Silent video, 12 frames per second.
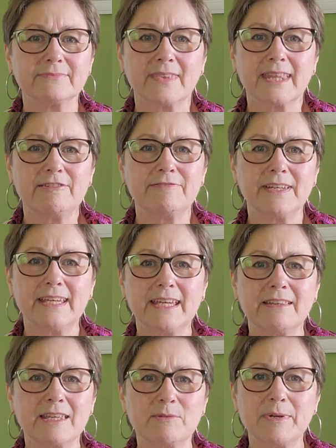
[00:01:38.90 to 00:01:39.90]
they
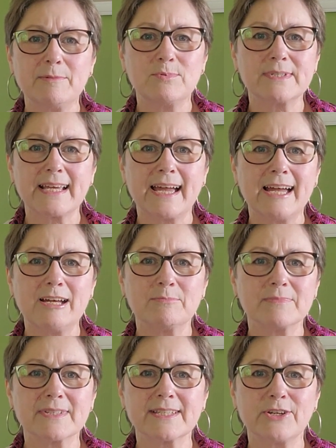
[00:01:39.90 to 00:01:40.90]
forget that people's
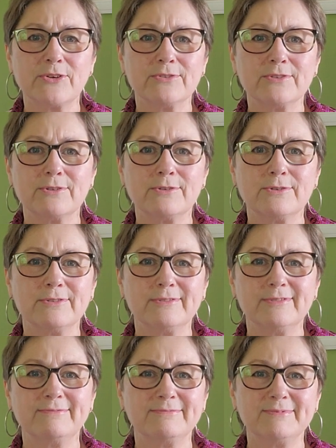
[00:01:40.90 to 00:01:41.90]
arms don't
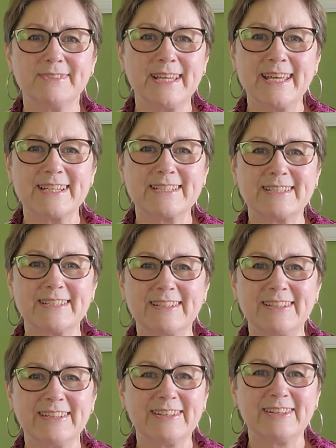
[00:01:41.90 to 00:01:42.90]
get
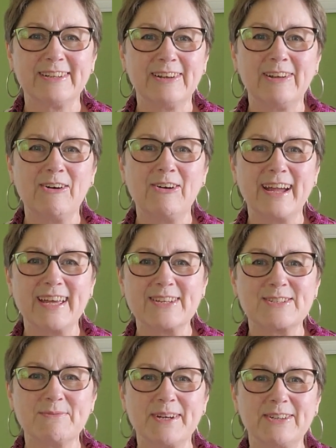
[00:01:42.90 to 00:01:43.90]
longer
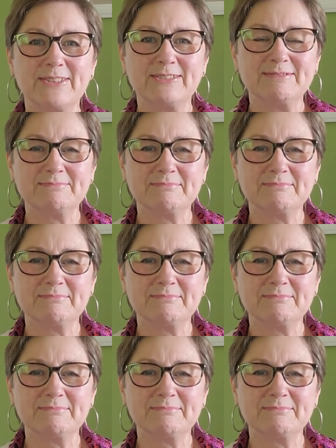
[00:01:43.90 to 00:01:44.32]
as well.